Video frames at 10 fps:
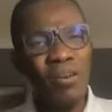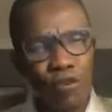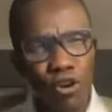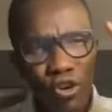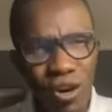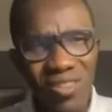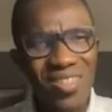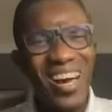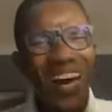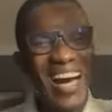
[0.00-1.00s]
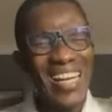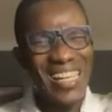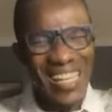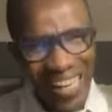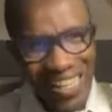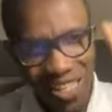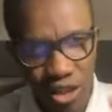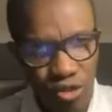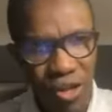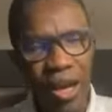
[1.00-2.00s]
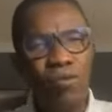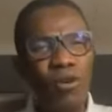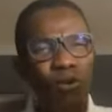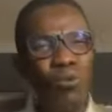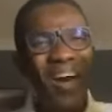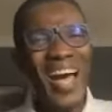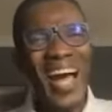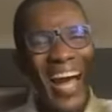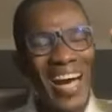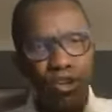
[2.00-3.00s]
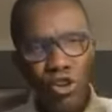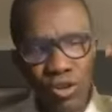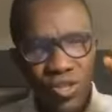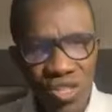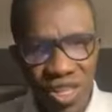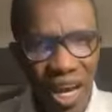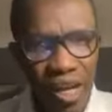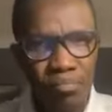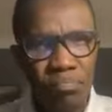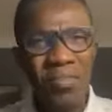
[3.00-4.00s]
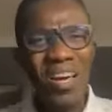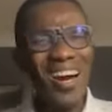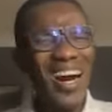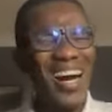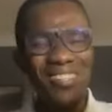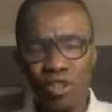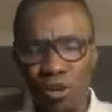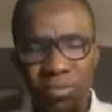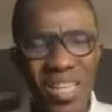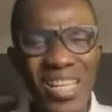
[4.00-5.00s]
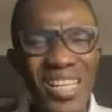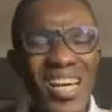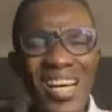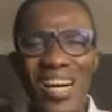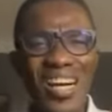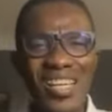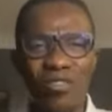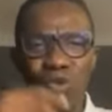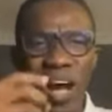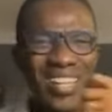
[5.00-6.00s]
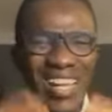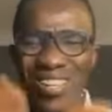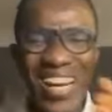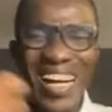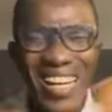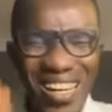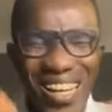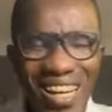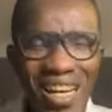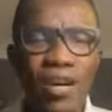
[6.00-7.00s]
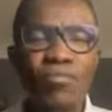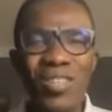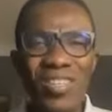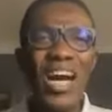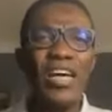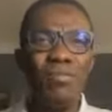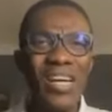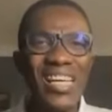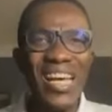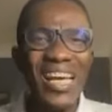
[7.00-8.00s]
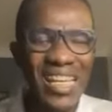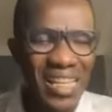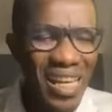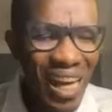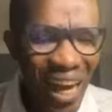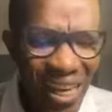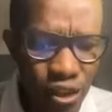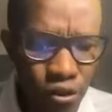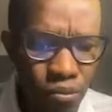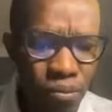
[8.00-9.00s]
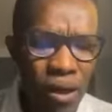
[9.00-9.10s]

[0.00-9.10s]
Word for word: For us in Nigeria, we're at crunch time. Uh, something uh, eh, another critical time again. And um,